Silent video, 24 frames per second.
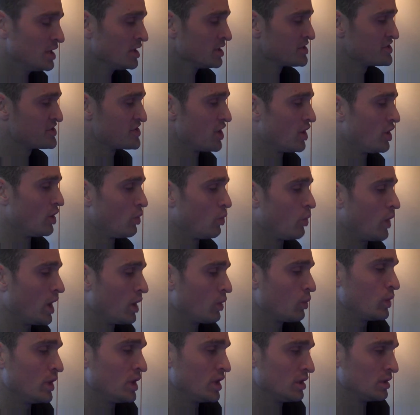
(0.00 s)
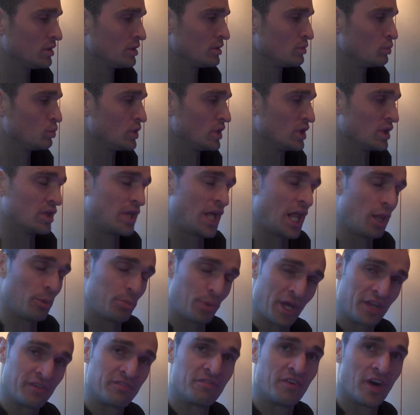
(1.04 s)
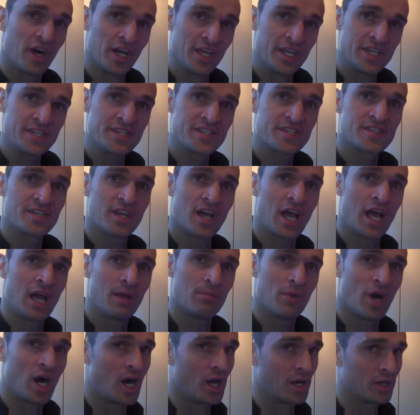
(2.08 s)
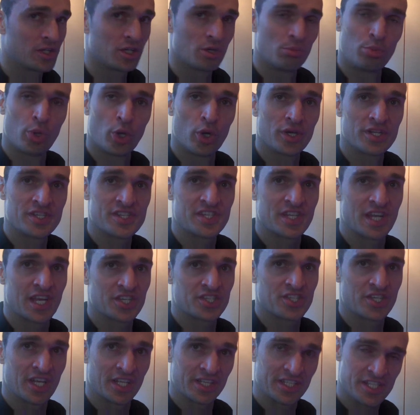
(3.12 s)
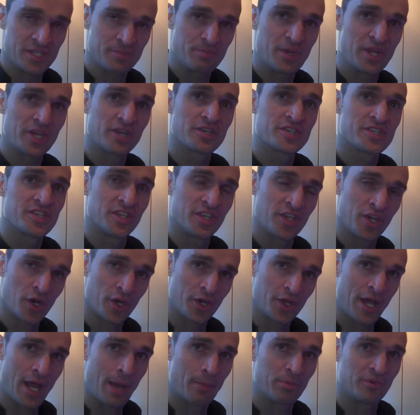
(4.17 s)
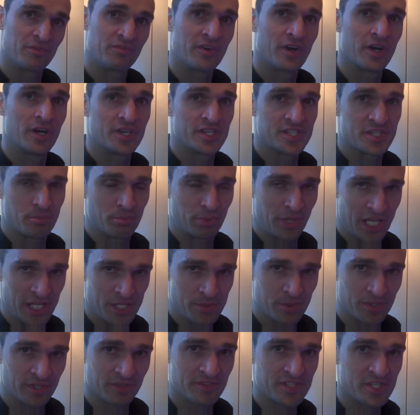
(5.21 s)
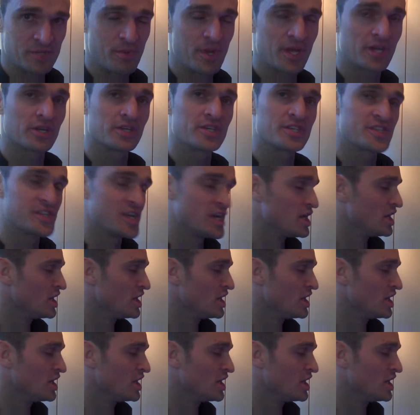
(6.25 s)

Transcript: So while we'll help advise on component selection like the speakers and the audio amplifiers, the placement of the speakers,